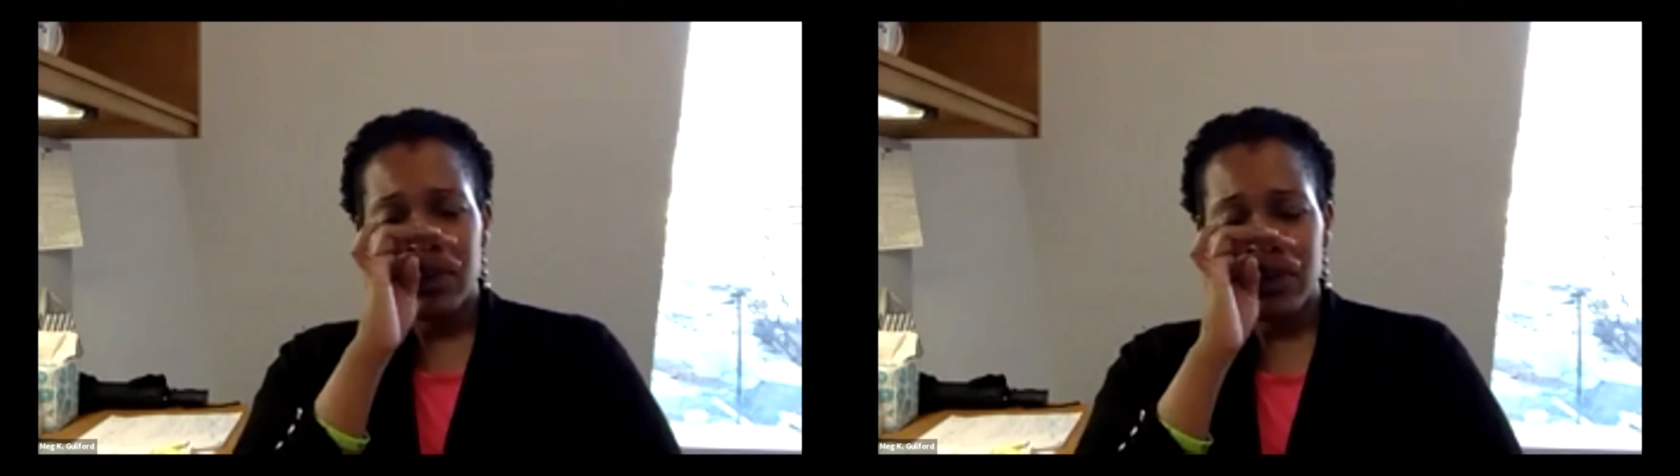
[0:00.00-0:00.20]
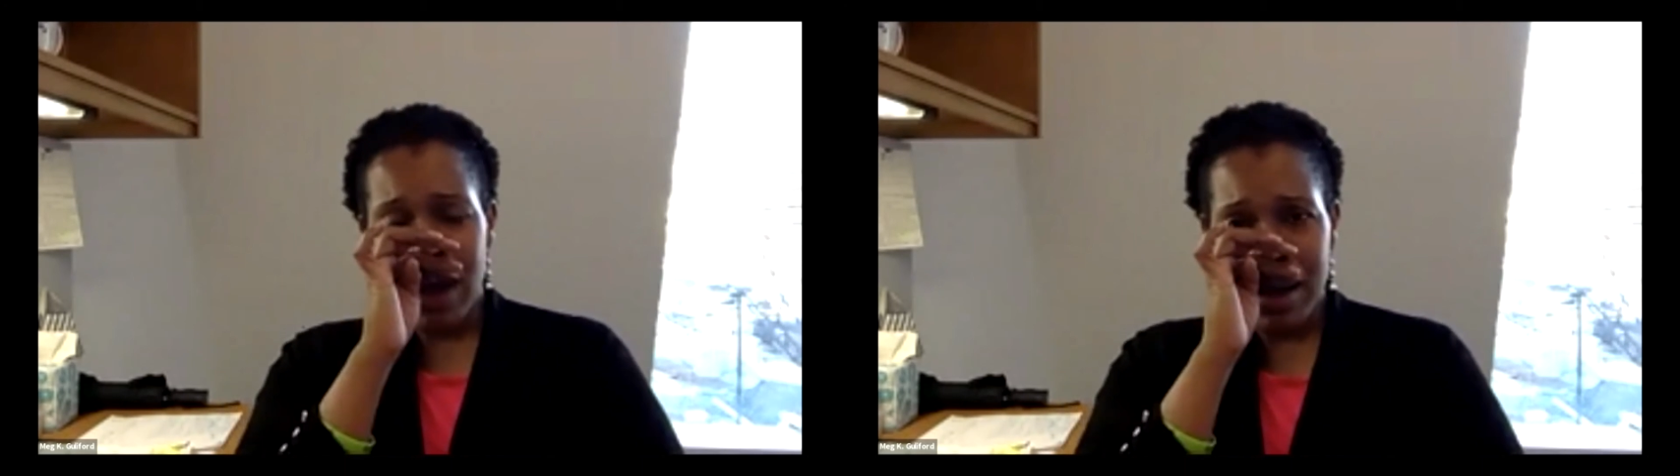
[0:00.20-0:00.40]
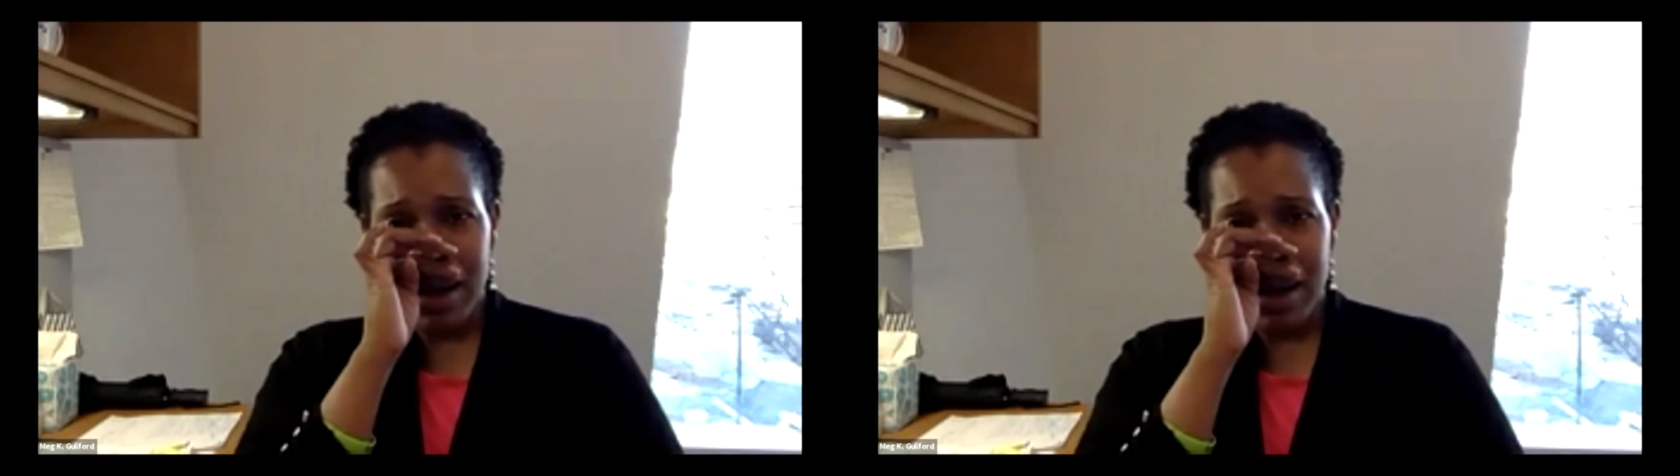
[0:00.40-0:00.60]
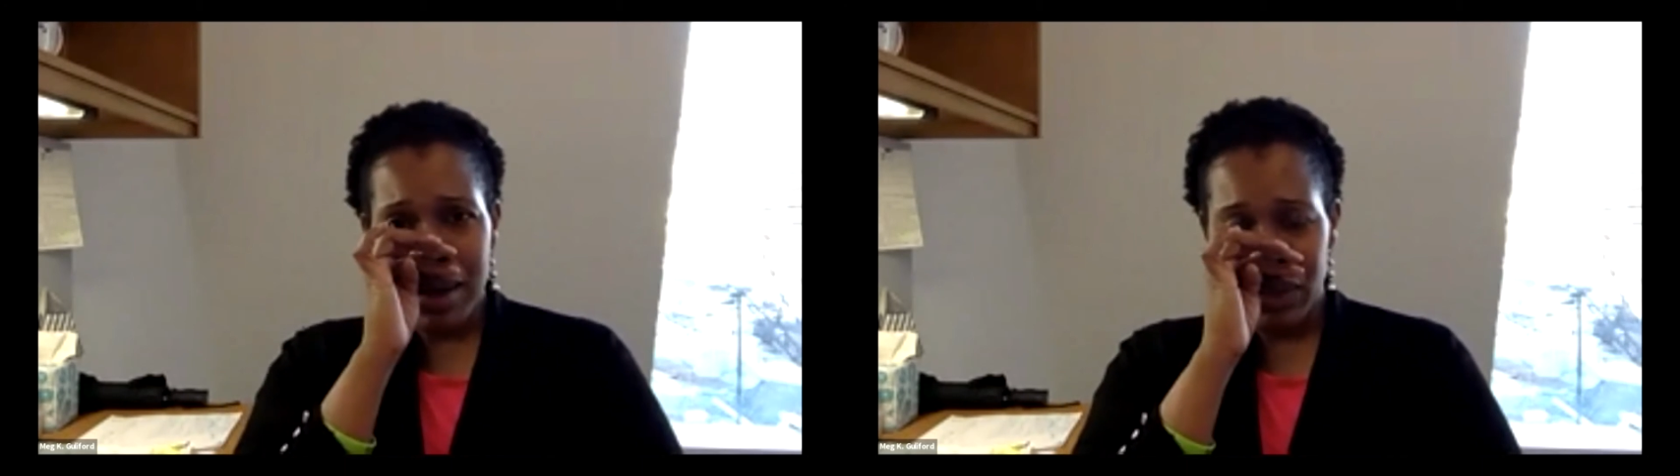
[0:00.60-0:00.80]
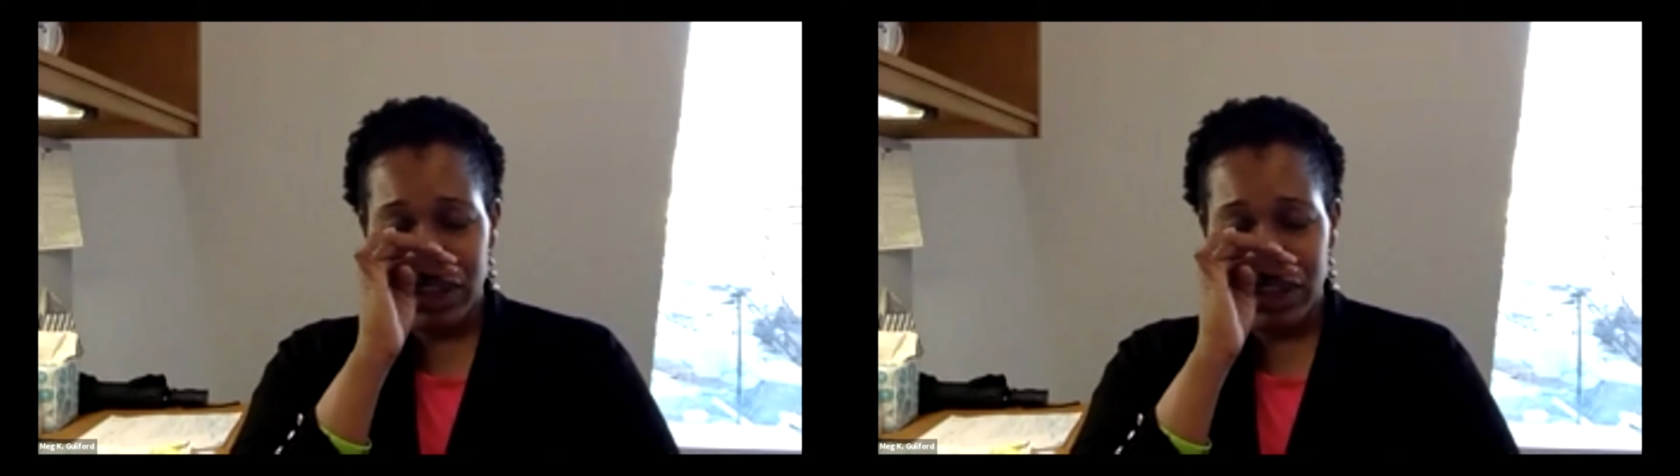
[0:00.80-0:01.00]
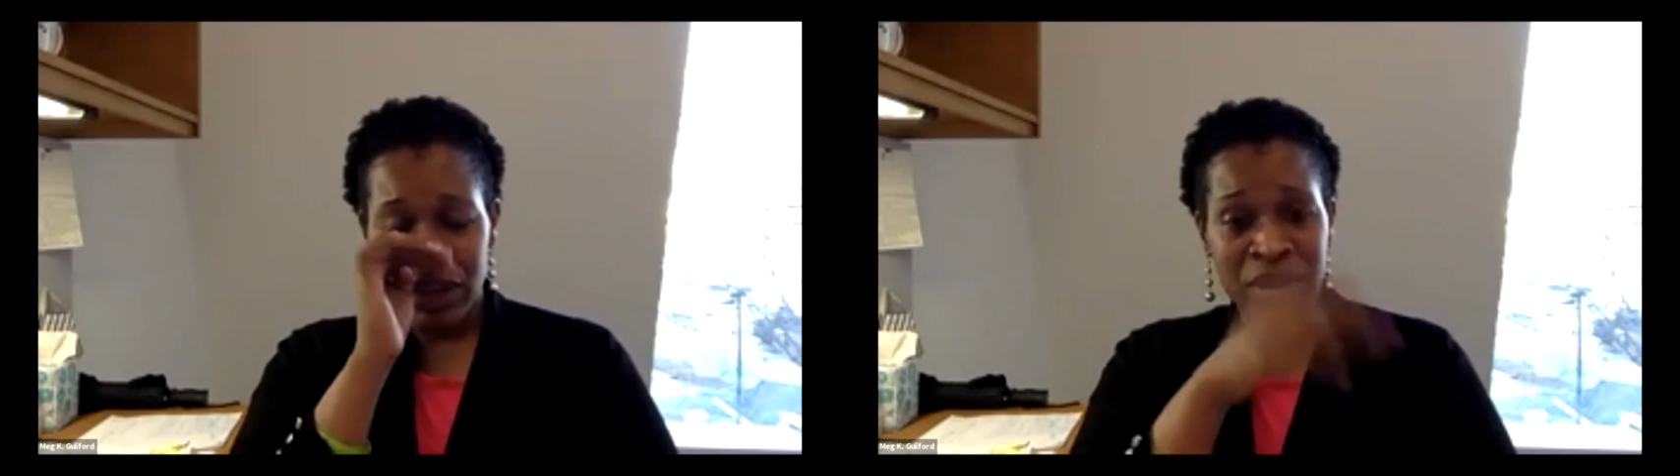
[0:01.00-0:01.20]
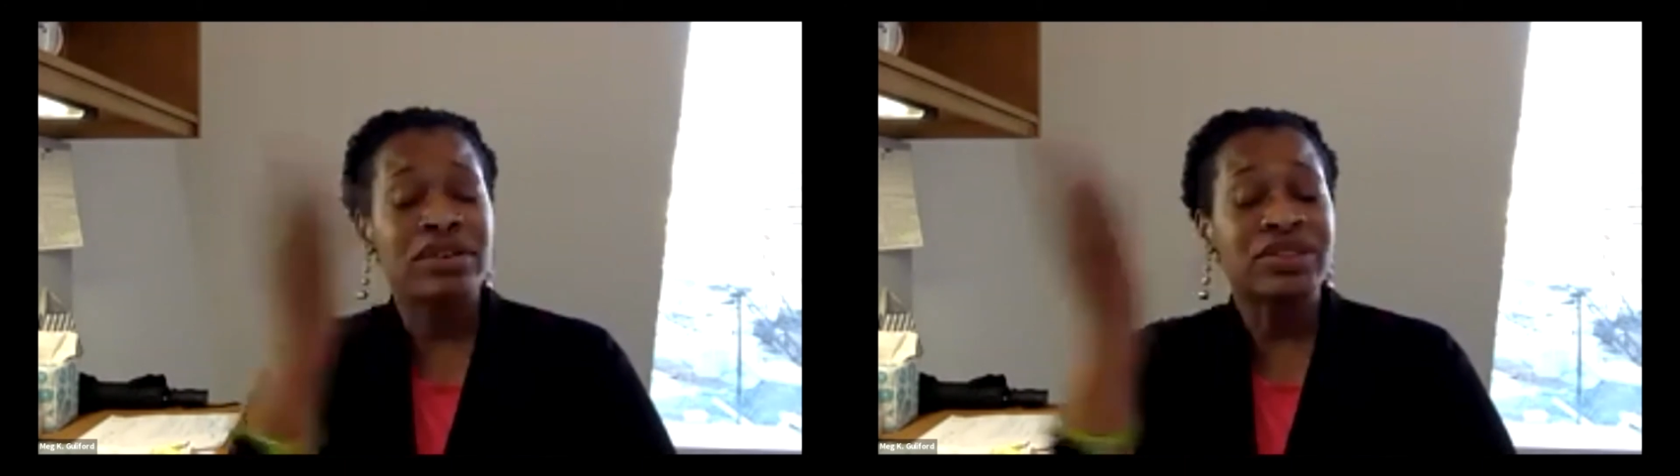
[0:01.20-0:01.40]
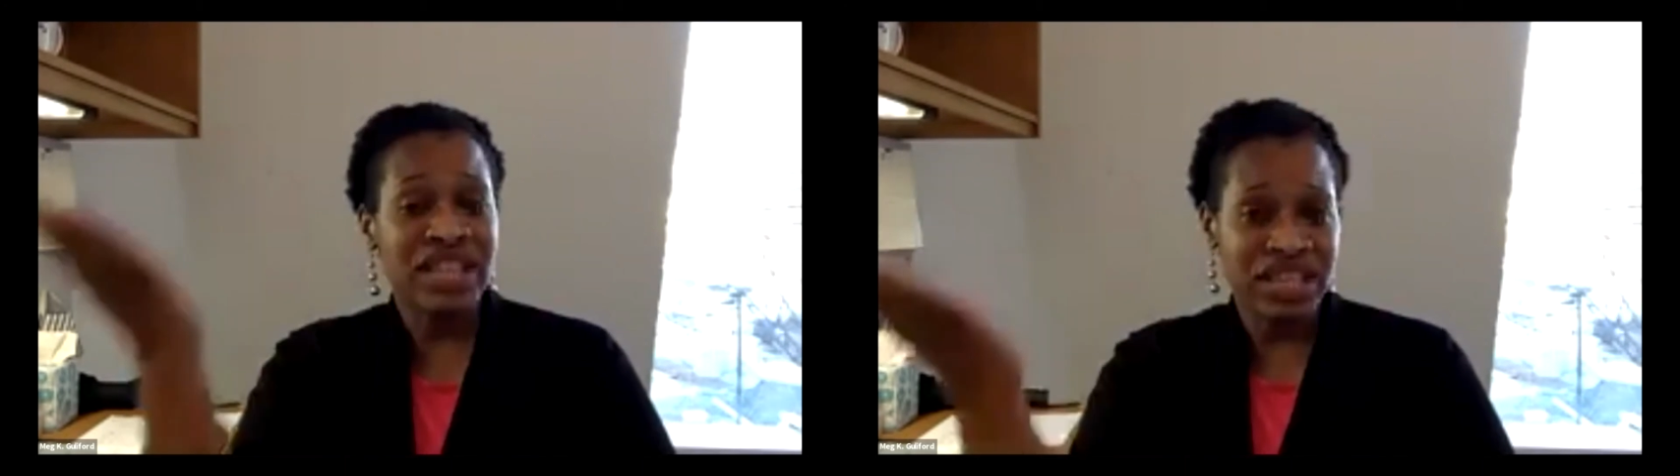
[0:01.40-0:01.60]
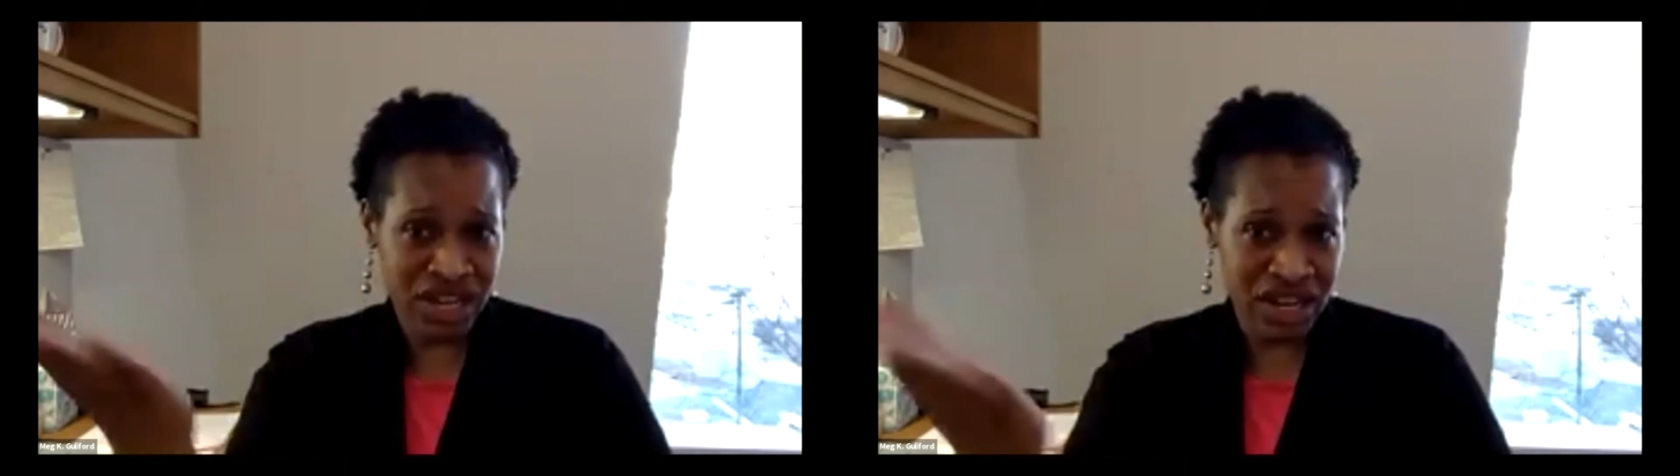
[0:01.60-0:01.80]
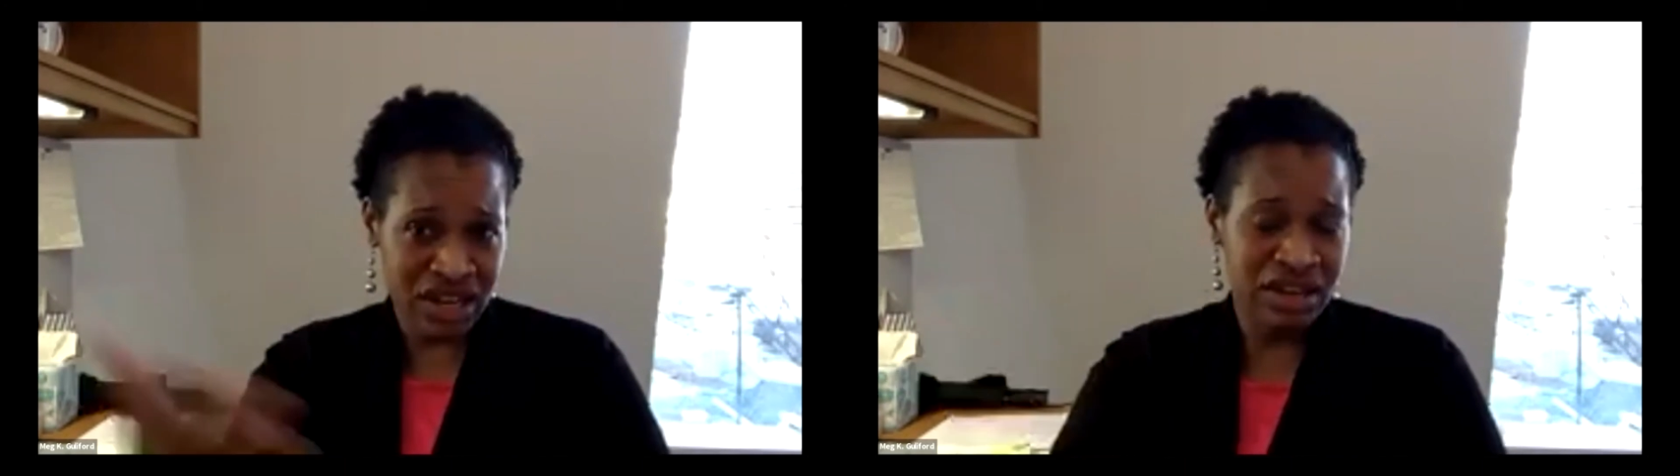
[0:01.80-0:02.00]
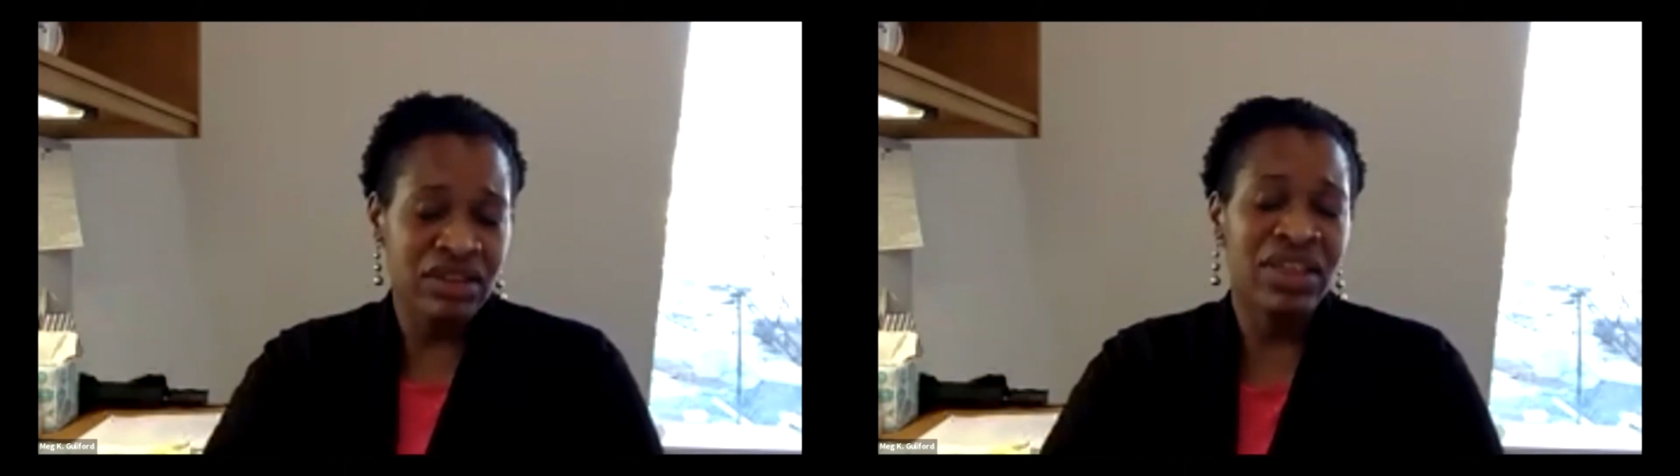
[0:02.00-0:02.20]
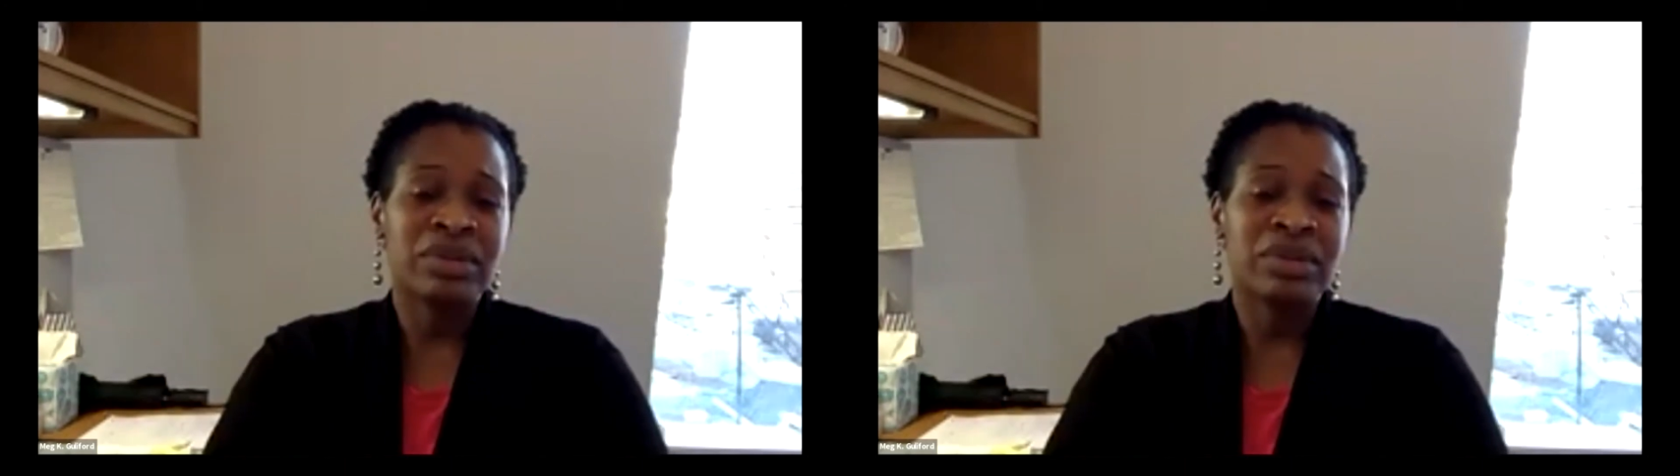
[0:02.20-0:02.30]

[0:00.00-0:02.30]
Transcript: from the radio station